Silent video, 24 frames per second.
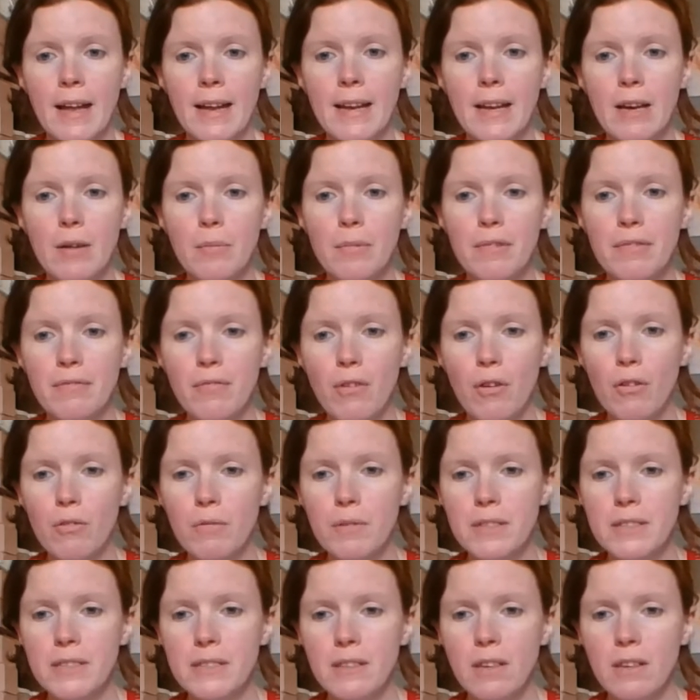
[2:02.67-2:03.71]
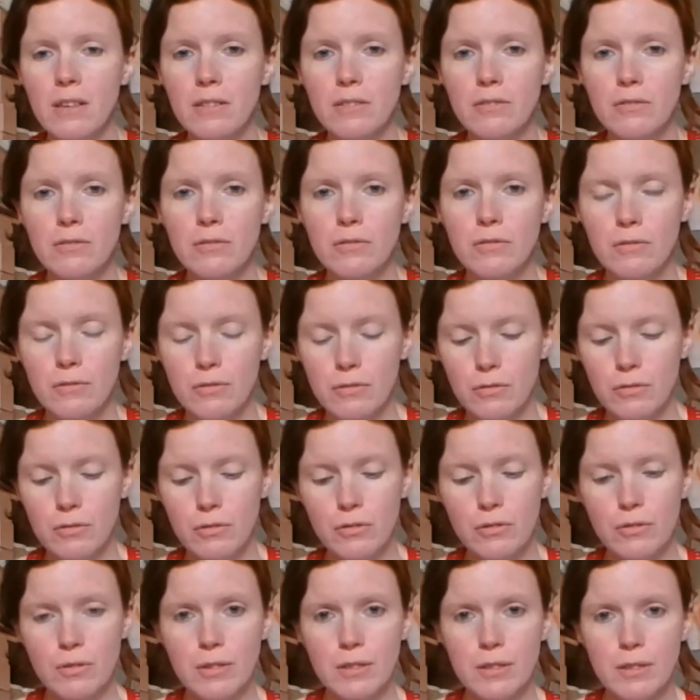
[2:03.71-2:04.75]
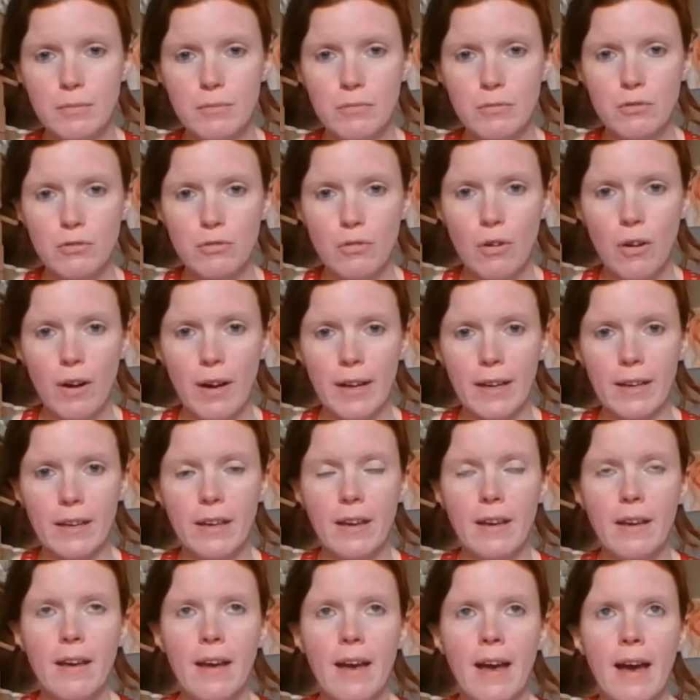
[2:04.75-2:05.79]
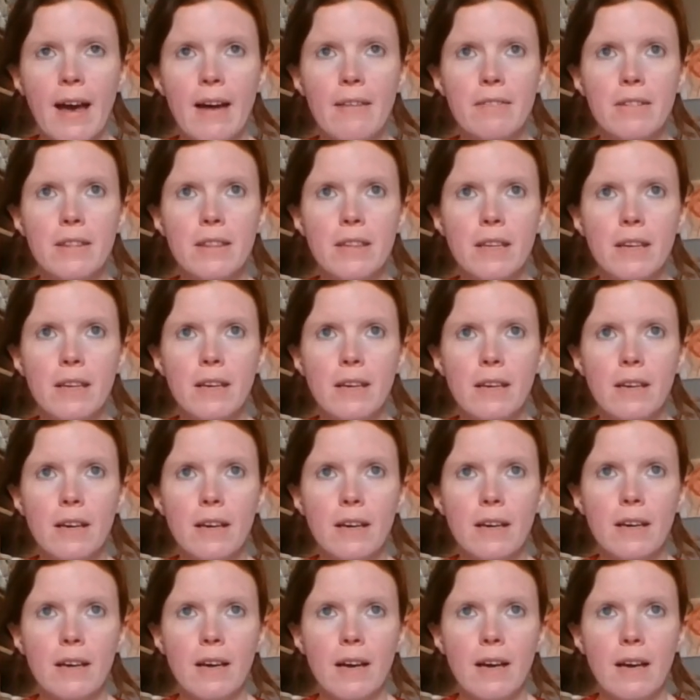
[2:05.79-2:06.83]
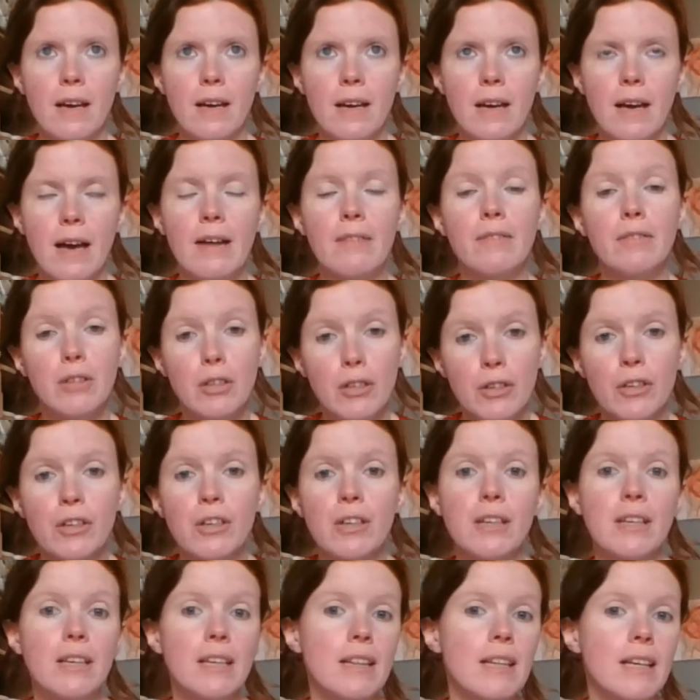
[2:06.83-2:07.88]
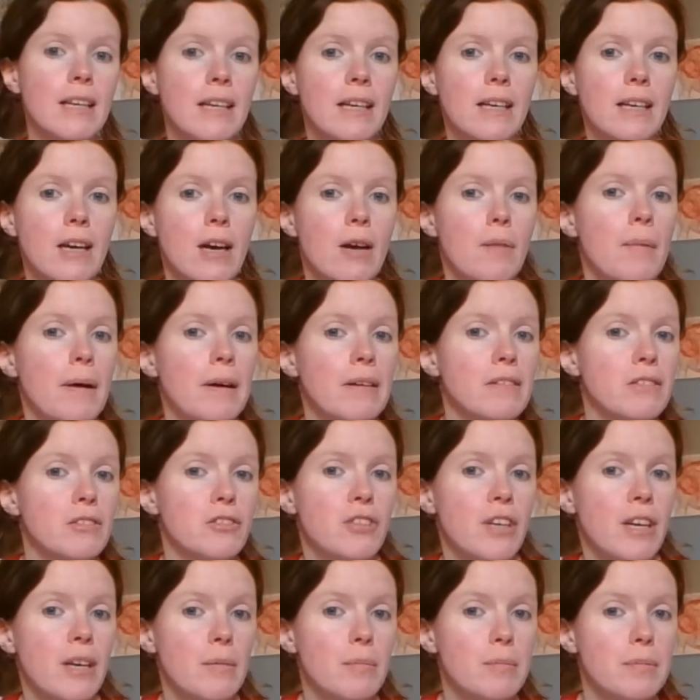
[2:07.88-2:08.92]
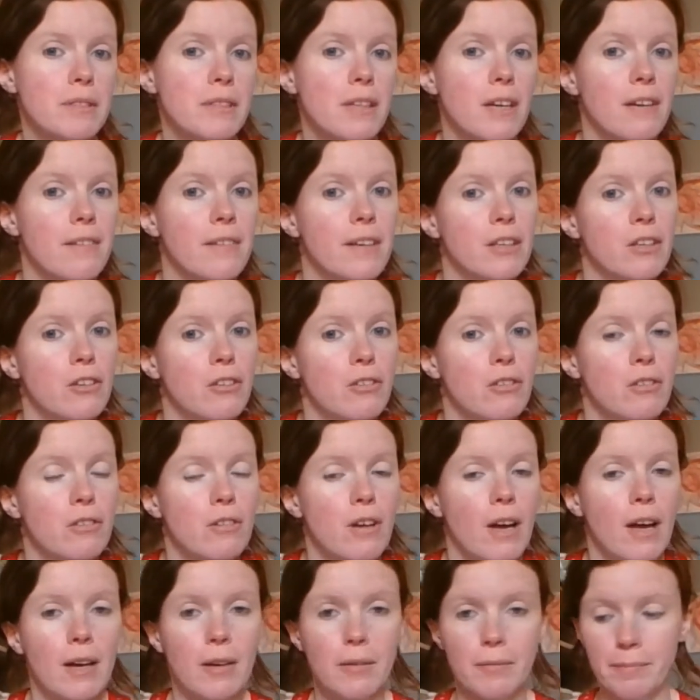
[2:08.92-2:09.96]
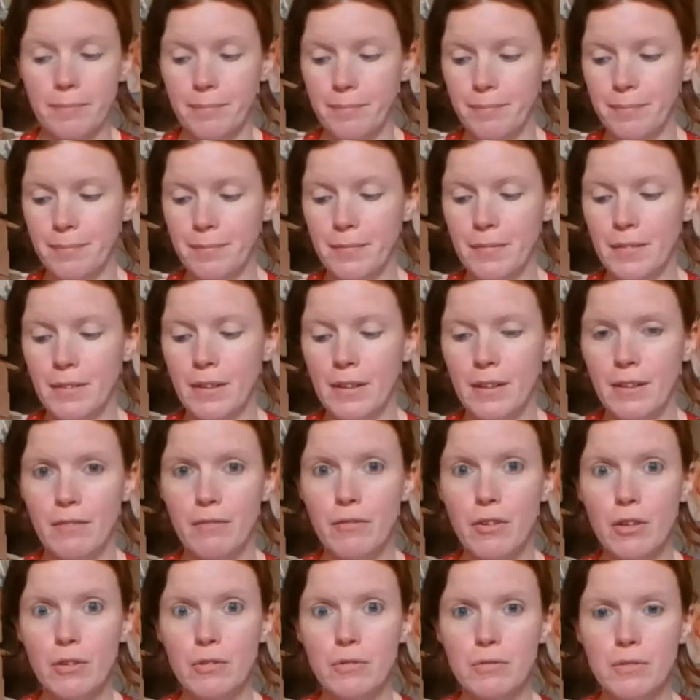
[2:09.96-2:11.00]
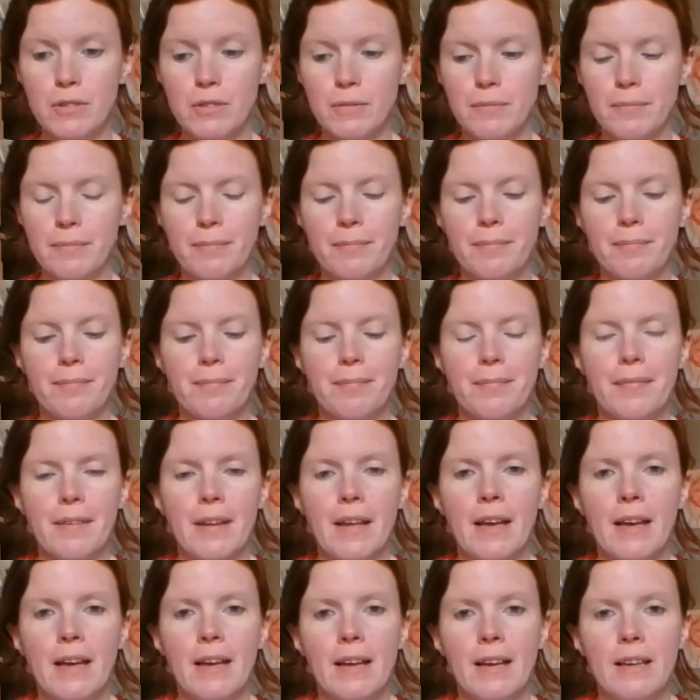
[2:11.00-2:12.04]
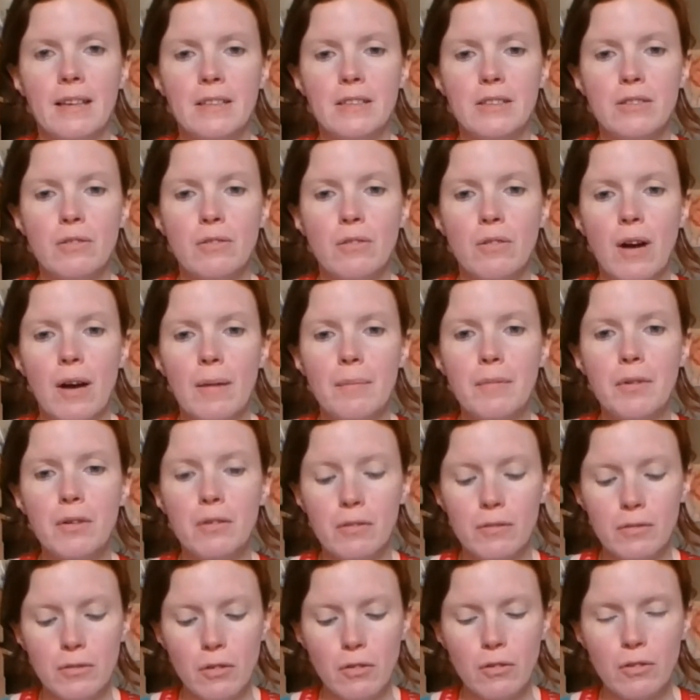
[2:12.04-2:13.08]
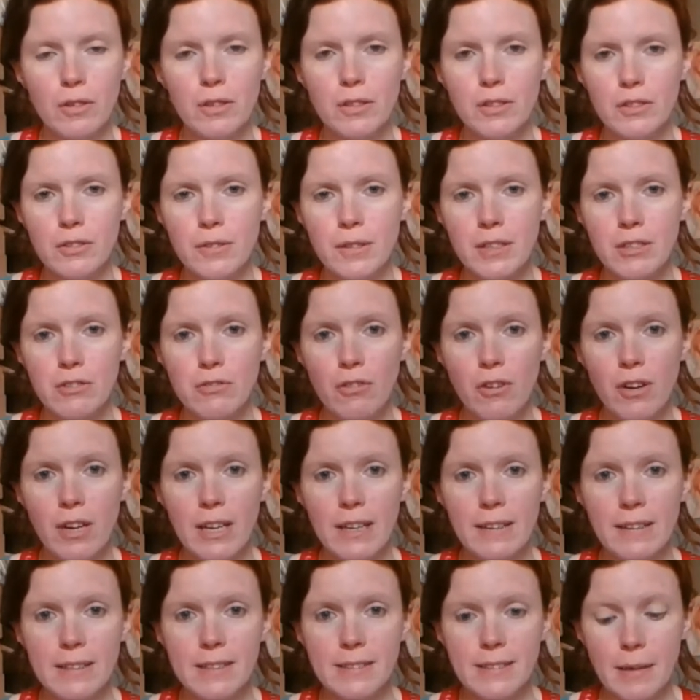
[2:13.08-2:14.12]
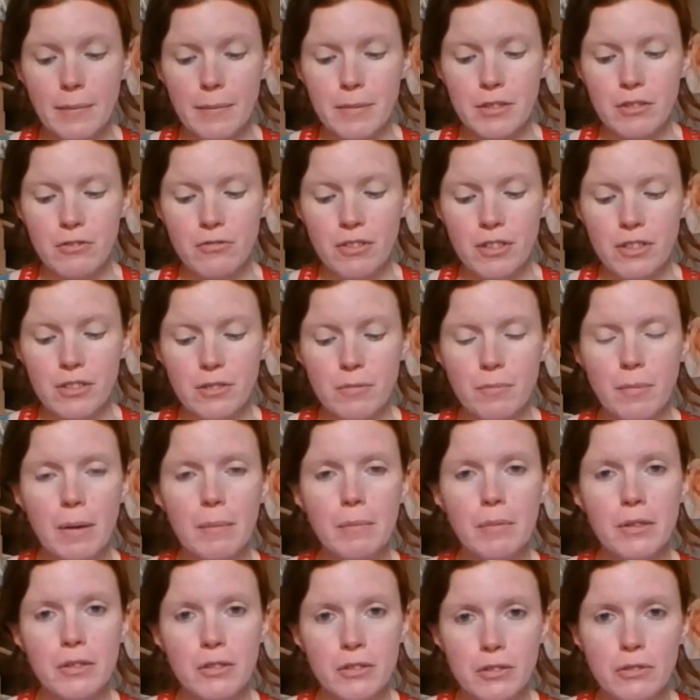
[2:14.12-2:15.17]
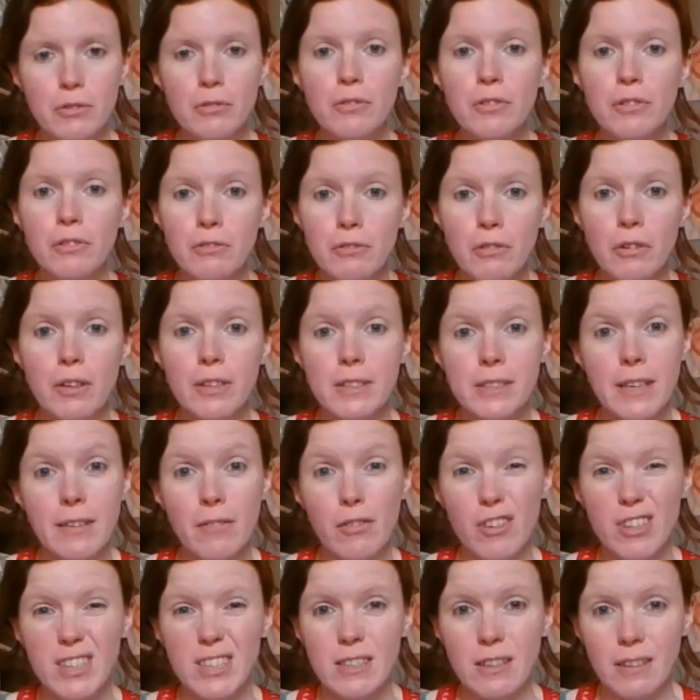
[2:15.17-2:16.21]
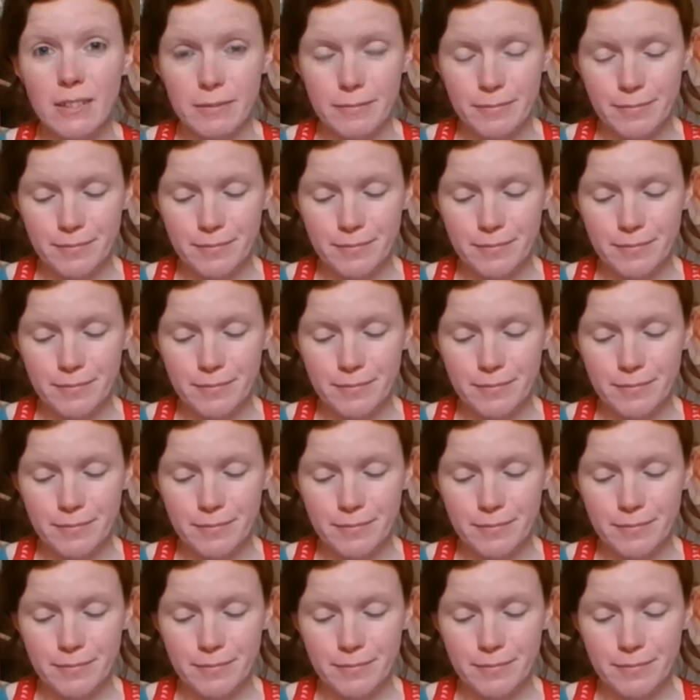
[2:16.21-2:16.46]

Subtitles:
Now before we start doing some drawing, have a look and think about the shapes that are in your views. So I'm not going to do any drawing in this demonstration, but I'm going to show you drawings that I've already done.